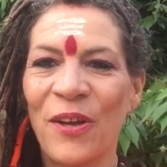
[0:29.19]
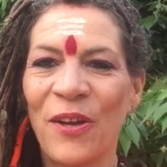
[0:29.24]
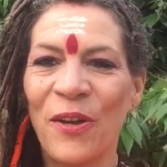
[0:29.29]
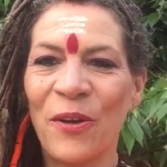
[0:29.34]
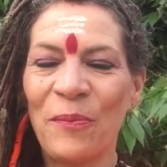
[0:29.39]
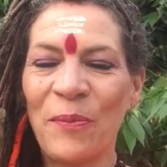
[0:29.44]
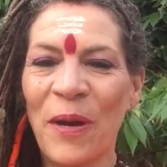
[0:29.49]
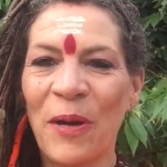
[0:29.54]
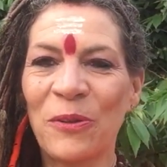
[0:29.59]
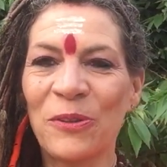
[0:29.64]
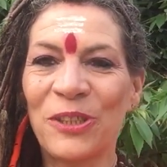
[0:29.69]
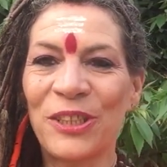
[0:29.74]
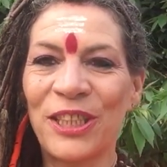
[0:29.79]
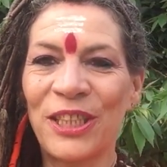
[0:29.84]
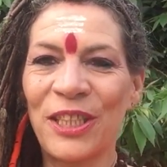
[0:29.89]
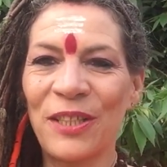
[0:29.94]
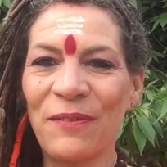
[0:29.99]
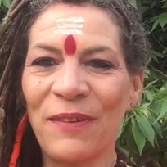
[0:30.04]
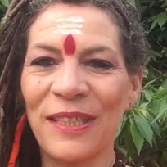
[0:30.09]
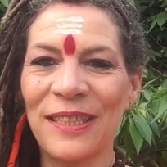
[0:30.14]
about
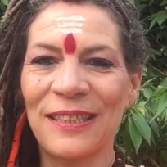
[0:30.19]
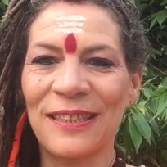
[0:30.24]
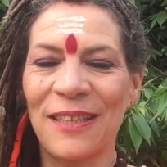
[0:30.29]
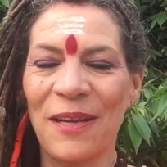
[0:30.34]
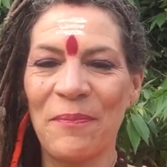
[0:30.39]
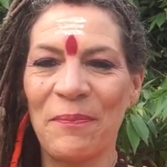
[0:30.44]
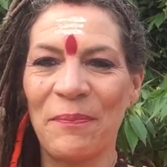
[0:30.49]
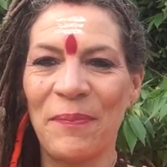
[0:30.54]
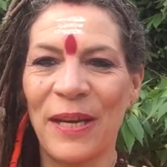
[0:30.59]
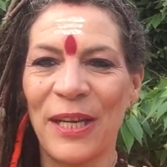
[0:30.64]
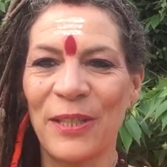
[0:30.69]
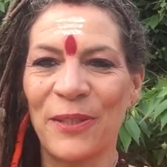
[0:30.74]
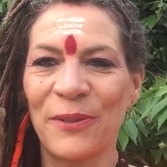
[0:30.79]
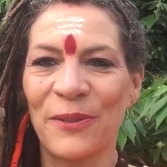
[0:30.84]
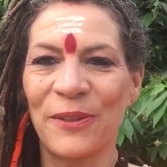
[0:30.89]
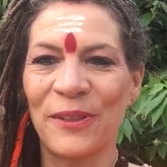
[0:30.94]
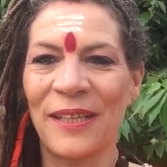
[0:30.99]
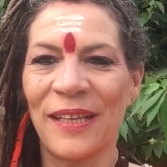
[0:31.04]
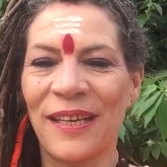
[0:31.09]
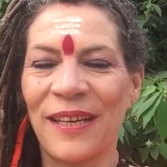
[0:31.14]
Shiva Stambha
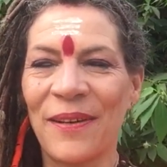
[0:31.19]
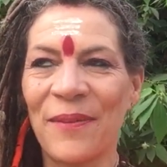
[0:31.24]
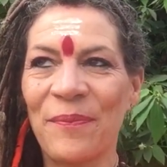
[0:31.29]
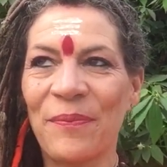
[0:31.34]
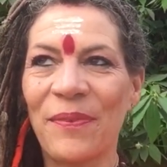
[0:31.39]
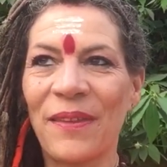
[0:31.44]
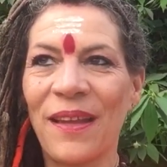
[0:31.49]
yoga,